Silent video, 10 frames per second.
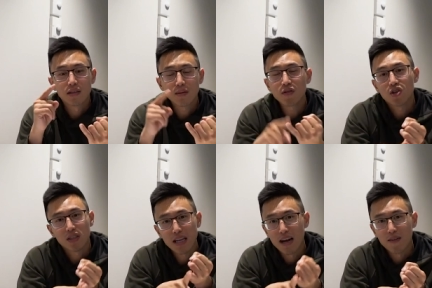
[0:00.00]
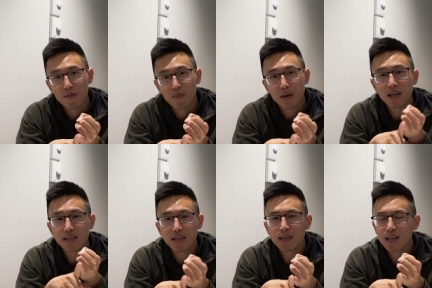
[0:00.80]
some of your staff
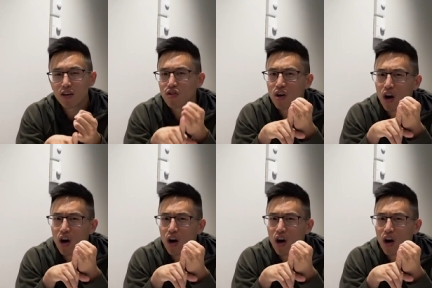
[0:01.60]
because at the end of the day you're